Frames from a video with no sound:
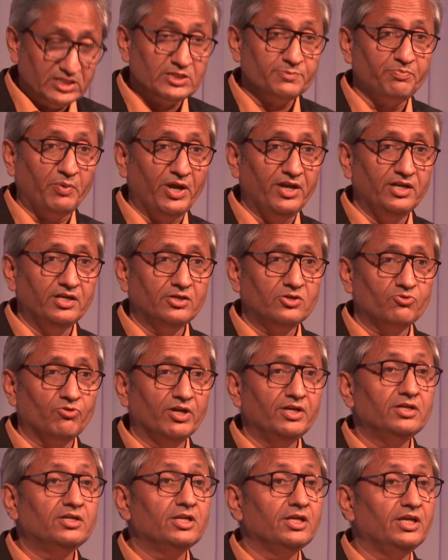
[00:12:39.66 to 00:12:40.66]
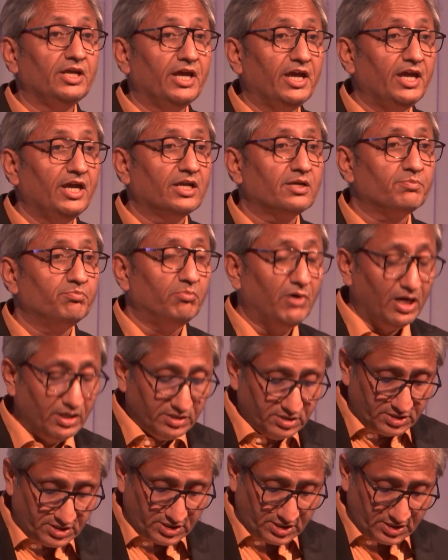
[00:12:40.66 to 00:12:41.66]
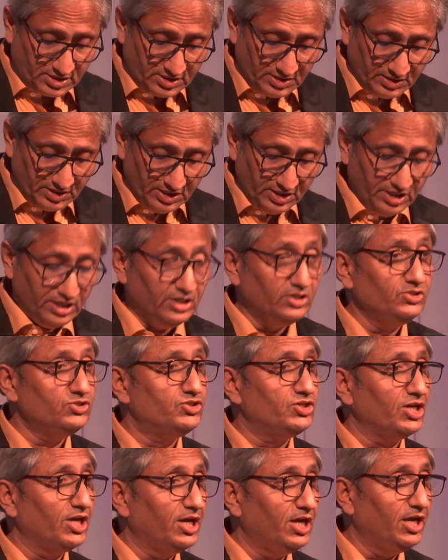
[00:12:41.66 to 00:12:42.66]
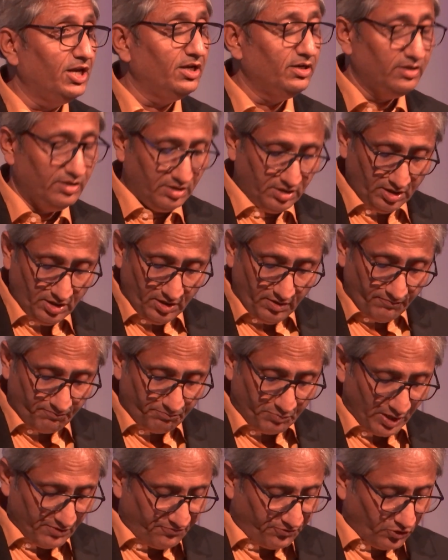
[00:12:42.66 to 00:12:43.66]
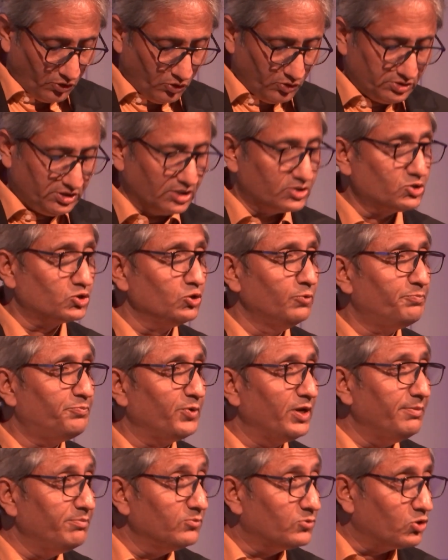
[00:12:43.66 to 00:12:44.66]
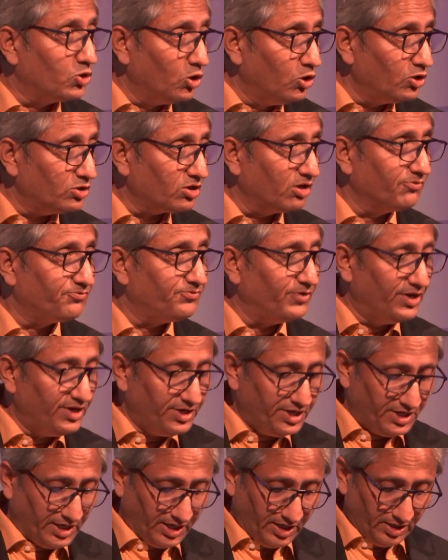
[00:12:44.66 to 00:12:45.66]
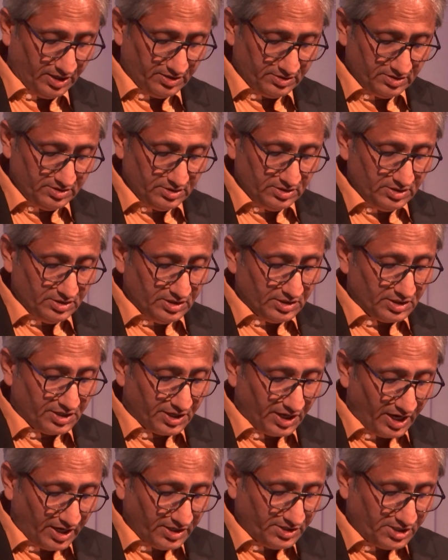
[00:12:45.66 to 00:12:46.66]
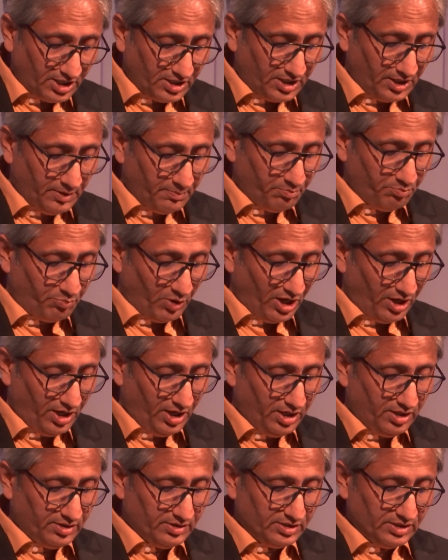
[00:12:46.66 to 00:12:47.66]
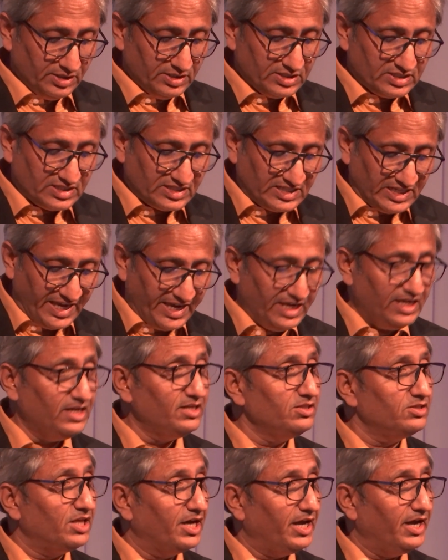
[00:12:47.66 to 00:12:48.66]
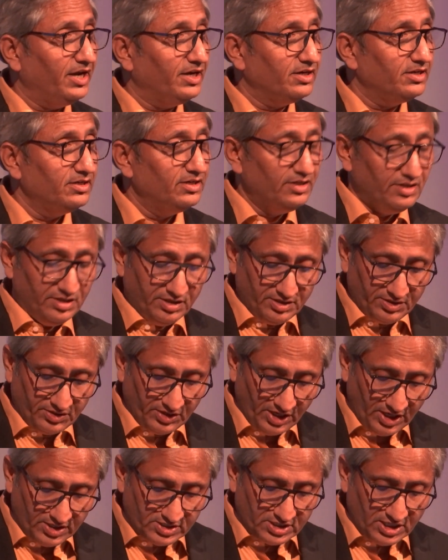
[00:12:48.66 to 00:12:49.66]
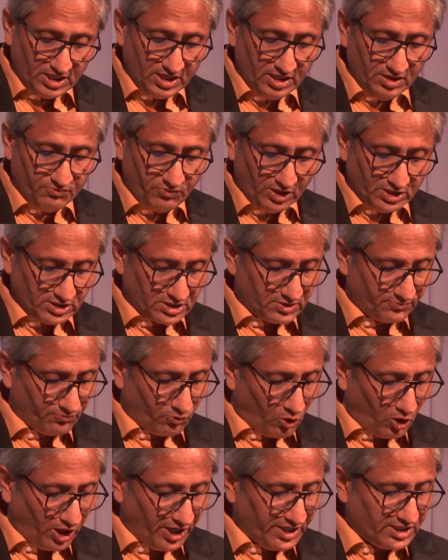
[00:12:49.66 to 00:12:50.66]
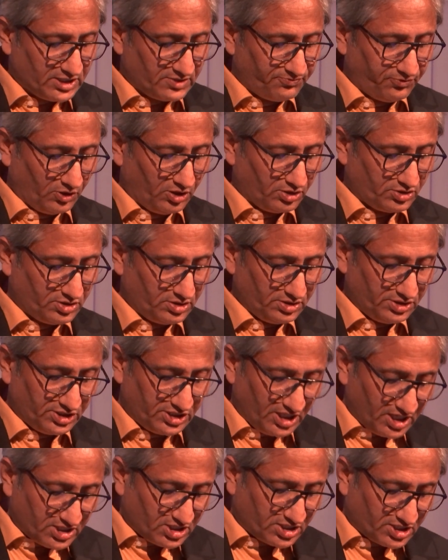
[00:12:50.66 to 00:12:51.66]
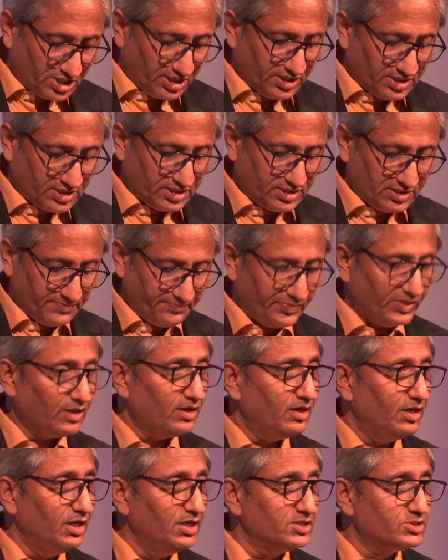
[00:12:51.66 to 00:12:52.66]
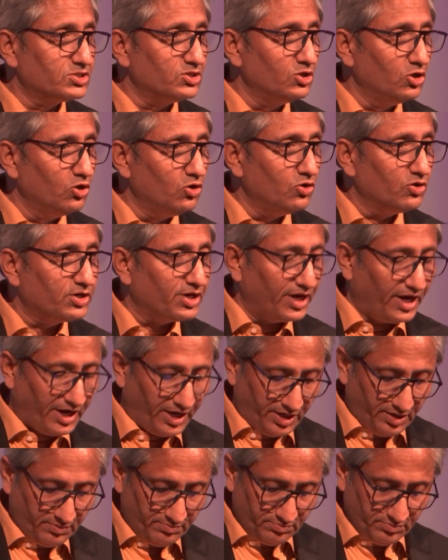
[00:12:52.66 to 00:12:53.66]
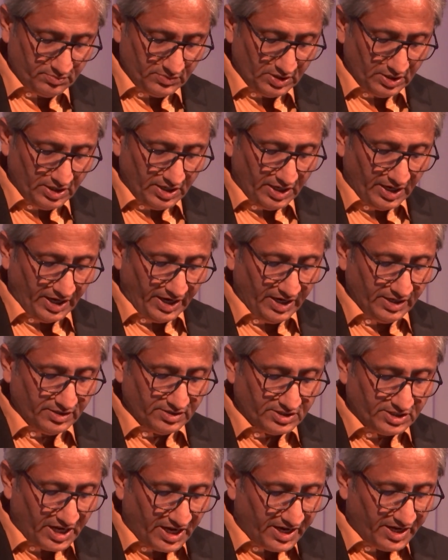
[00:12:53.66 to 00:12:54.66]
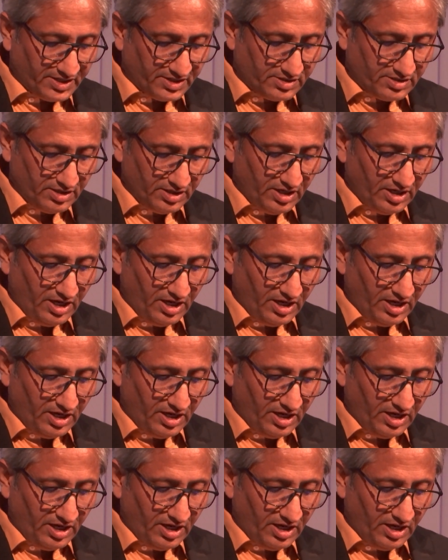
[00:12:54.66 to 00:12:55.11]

spent 28 months in jail before the Supreme Court of India granted him bail, saying that raising one's voice for justice is no crime and that